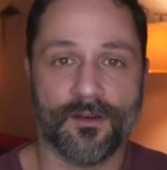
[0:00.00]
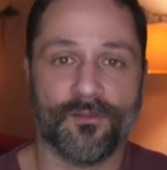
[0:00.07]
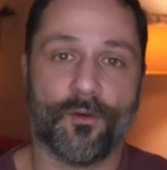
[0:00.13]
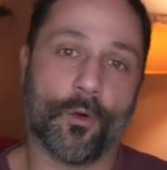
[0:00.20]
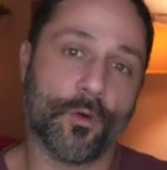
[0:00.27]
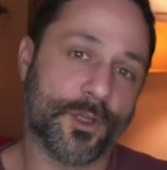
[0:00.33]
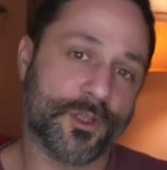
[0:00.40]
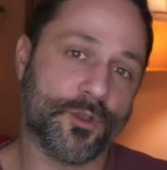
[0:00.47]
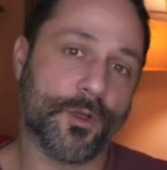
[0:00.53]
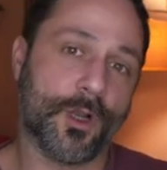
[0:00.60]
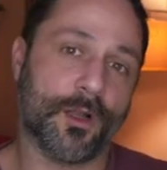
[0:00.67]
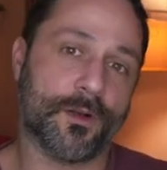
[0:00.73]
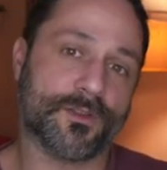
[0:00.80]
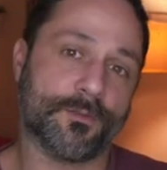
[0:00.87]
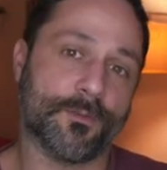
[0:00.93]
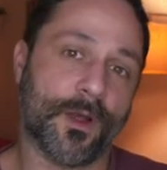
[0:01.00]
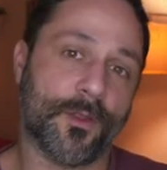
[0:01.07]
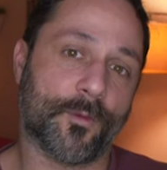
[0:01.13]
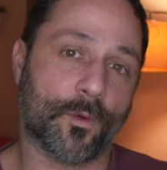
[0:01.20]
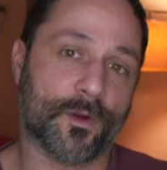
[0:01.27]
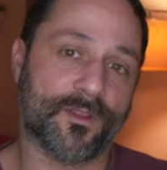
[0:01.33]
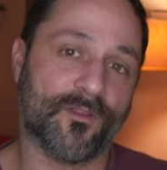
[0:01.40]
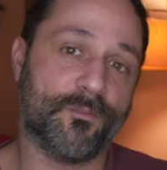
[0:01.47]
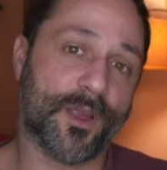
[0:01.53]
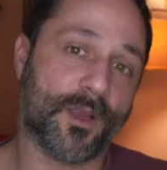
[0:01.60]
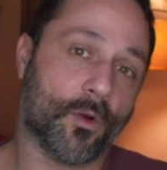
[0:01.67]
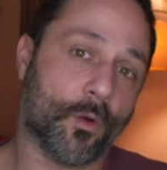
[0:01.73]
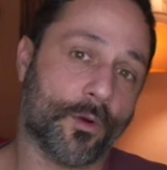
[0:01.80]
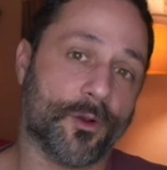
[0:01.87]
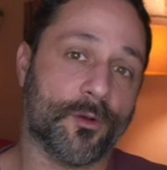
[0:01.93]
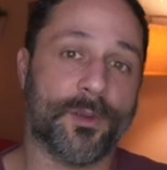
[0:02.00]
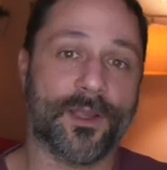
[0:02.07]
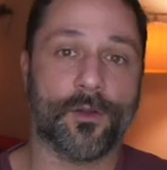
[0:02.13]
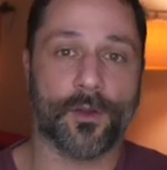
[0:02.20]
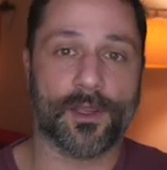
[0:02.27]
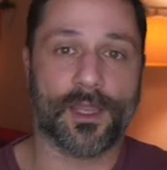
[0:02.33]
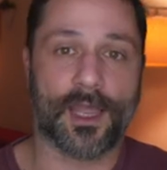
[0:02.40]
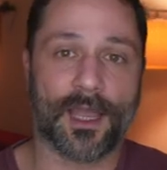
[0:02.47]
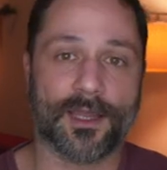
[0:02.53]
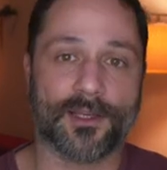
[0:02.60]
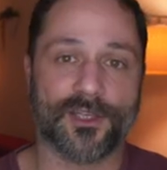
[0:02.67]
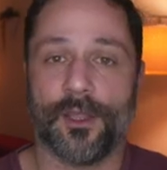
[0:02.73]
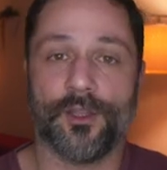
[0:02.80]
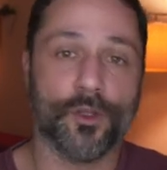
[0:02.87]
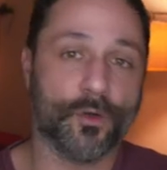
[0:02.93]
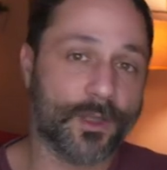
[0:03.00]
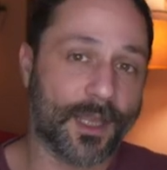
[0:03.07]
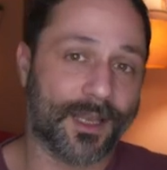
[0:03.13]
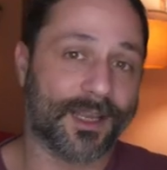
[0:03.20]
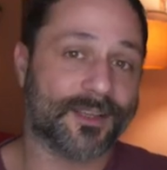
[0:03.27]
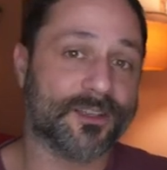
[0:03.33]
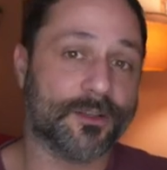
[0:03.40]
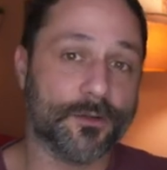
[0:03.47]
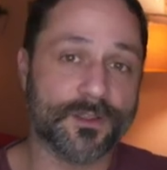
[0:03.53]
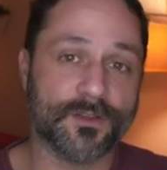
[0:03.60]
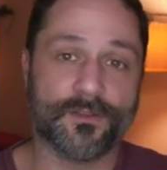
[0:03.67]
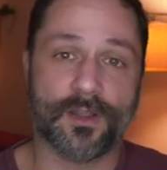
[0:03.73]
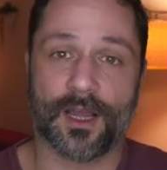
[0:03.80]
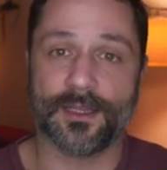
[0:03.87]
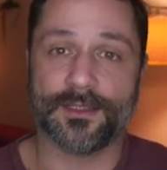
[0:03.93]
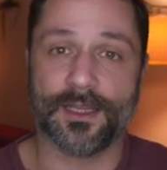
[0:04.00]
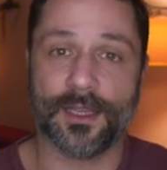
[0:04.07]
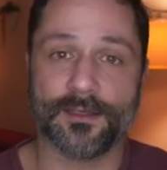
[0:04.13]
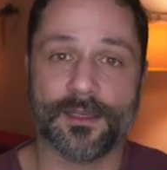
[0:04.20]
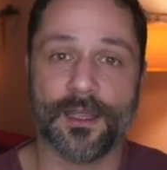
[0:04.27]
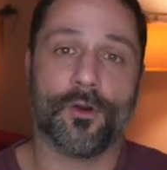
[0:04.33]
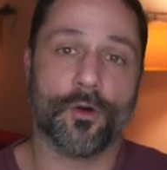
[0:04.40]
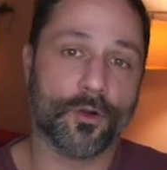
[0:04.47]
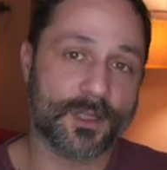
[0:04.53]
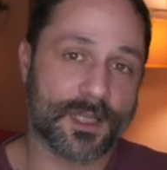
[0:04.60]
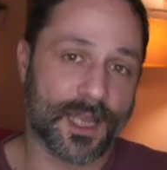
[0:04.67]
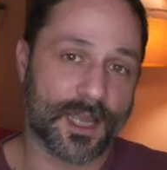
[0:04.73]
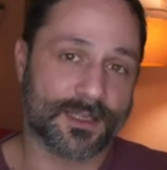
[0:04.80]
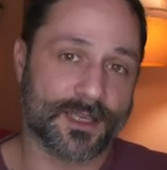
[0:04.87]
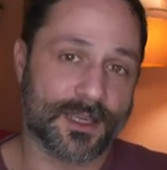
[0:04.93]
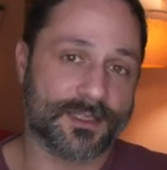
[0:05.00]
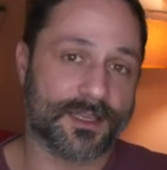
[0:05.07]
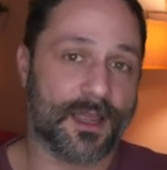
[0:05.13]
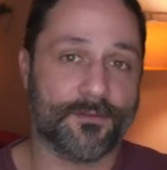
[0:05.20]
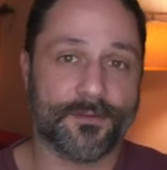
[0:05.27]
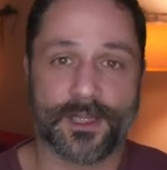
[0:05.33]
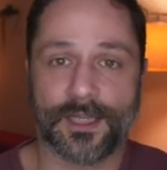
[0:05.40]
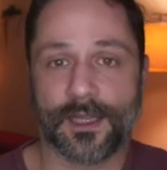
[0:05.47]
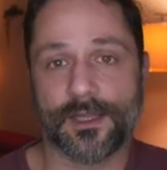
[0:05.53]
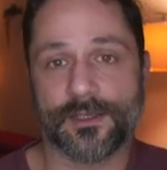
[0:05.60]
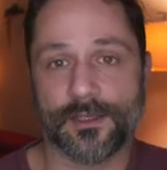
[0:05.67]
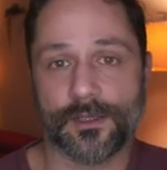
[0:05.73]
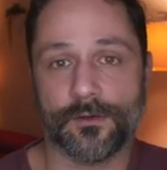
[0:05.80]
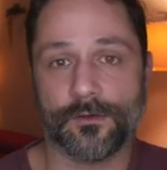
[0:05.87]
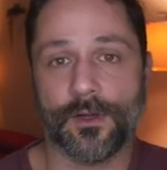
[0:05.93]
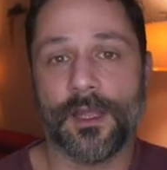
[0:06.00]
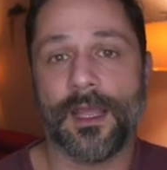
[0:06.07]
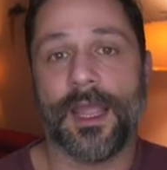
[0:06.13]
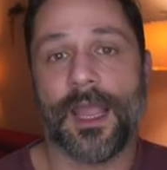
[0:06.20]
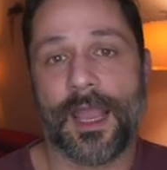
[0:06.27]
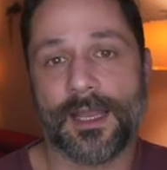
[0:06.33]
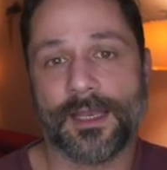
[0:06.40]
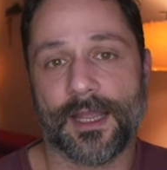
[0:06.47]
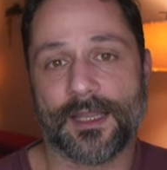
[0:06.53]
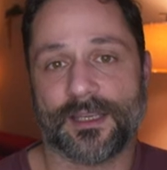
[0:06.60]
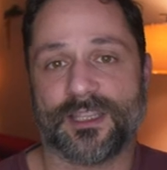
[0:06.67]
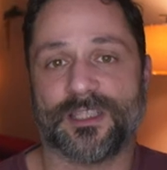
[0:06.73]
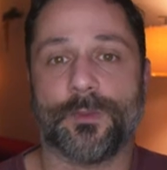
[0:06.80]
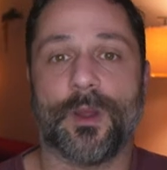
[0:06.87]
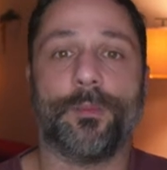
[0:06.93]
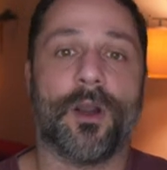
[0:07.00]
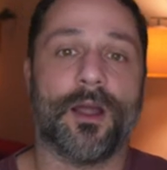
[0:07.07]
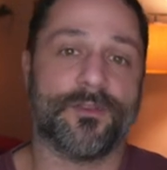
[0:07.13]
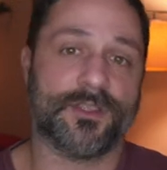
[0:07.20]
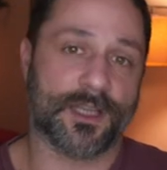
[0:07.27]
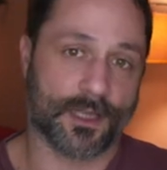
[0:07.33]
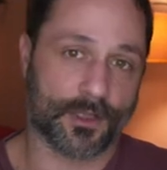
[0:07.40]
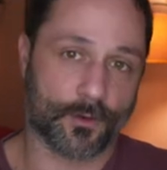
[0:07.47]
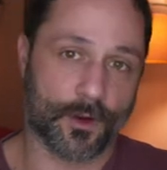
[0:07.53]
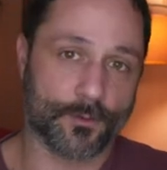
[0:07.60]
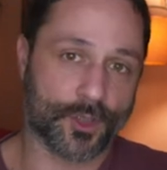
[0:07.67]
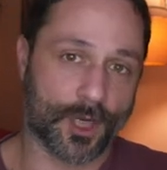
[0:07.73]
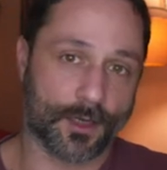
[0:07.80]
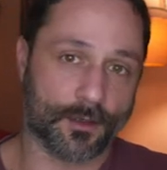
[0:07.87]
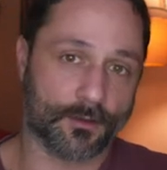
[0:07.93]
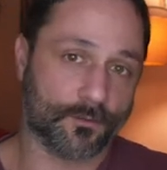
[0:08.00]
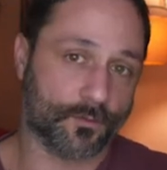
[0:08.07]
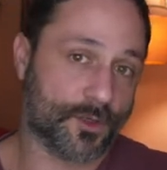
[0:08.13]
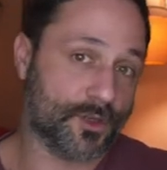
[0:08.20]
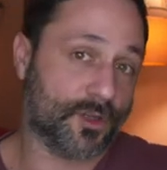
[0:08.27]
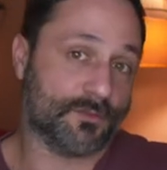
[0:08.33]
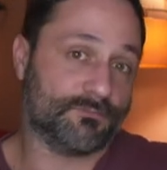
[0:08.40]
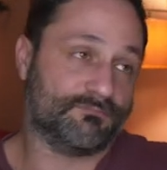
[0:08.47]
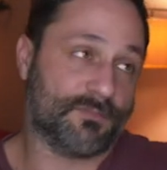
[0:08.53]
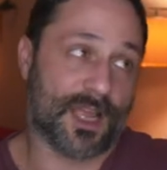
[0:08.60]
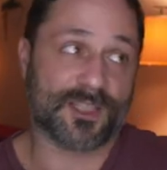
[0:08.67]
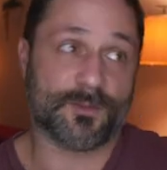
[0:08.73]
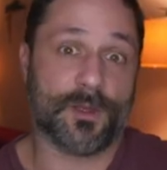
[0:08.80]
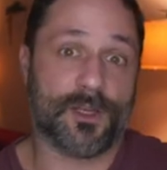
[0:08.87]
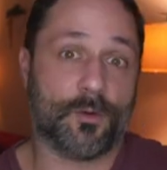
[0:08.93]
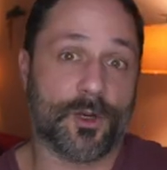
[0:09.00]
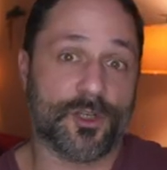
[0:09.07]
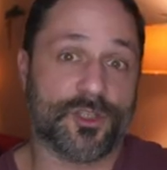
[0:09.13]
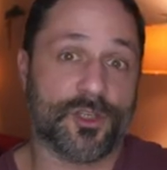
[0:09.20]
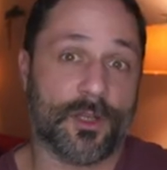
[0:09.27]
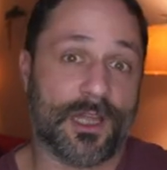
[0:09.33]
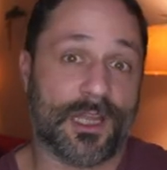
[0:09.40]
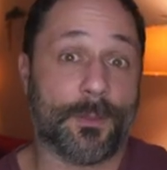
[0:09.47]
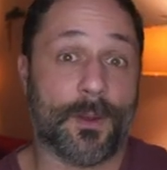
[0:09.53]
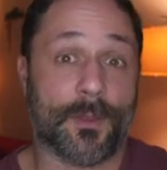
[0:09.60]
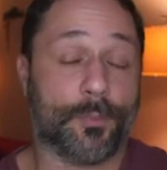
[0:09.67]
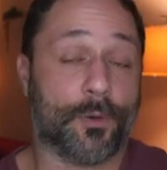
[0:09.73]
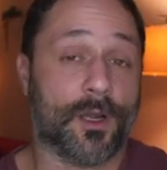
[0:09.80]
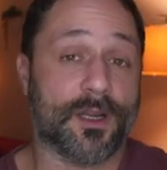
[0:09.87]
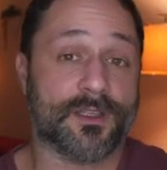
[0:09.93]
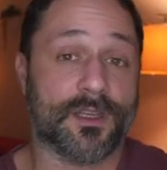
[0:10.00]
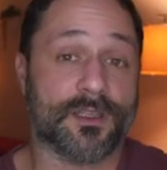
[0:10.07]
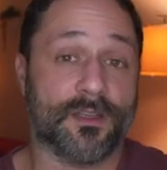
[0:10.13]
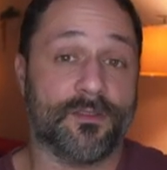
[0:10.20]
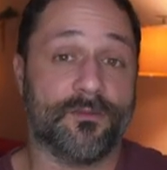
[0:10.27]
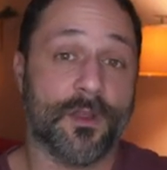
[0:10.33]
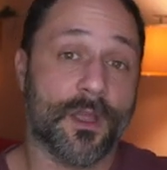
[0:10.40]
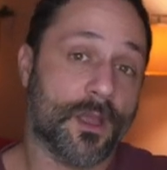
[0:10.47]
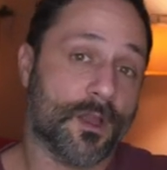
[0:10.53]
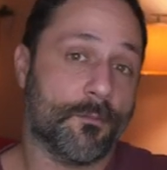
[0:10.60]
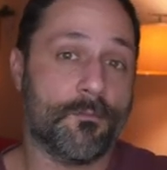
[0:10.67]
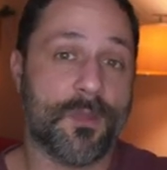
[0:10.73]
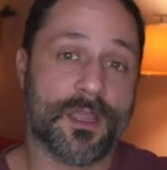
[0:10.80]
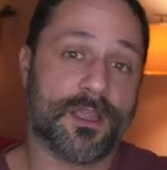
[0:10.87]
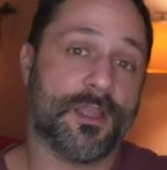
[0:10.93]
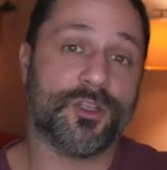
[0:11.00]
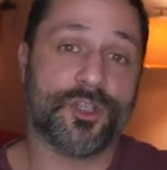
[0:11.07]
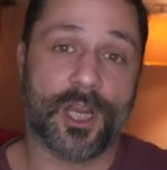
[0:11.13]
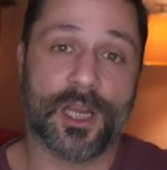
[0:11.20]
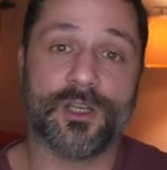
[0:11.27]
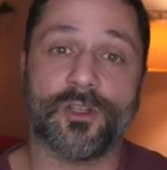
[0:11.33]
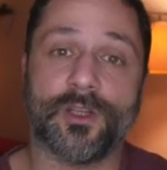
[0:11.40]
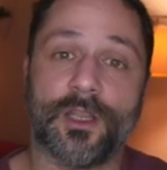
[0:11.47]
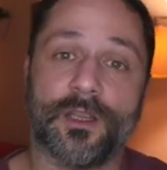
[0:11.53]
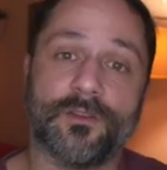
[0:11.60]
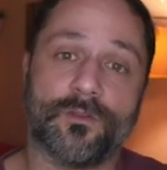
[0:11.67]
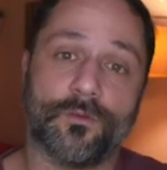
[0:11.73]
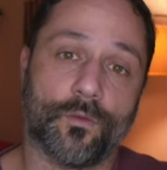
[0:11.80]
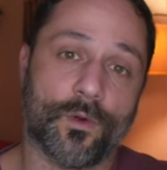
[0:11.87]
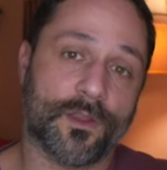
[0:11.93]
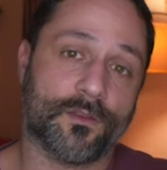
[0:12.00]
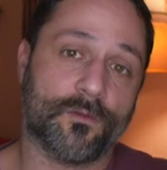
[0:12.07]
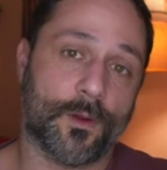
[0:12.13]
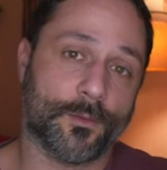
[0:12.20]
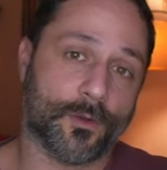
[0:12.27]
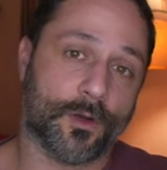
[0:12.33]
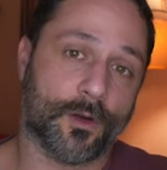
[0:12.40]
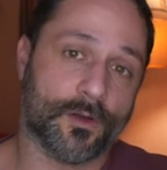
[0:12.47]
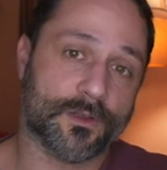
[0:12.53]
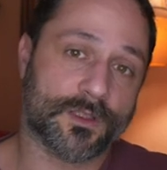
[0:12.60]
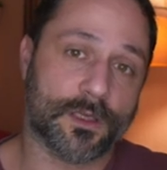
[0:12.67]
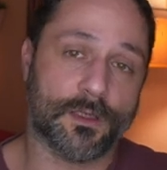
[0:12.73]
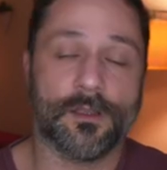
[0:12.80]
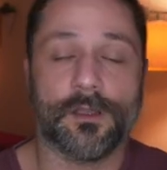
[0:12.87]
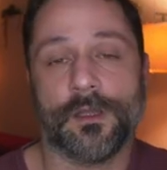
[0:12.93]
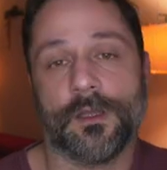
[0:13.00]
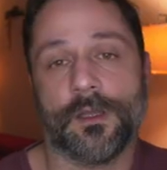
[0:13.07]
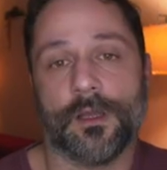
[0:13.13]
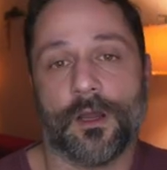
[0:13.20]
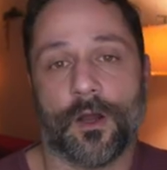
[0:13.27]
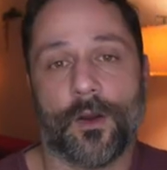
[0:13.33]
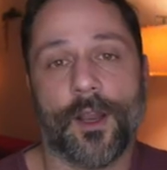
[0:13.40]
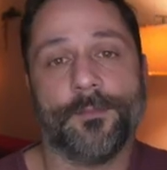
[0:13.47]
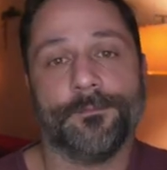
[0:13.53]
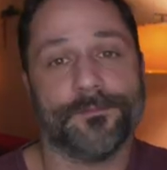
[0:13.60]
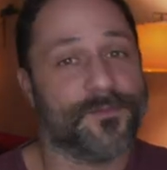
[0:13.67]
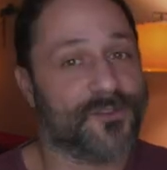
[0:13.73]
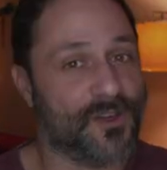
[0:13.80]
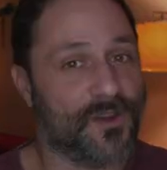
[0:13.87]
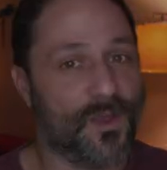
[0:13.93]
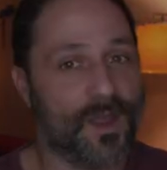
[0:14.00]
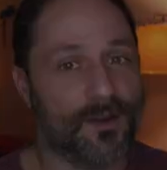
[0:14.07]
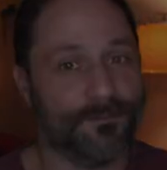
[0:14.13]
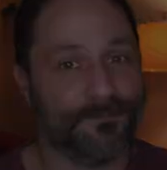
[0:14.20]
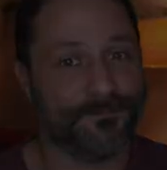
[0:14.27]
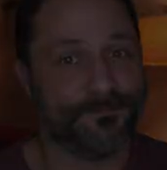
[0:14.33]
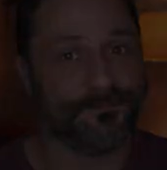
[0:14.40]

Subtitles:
For only $2 a month worth of Bitcoin or Bitcoin Cash, you'll get exclusive content, early access to everything I do, and access to my private Telegram channel, where you can ask me any question you like about the process of making Changelings with cryptocurrency. All right, see you there.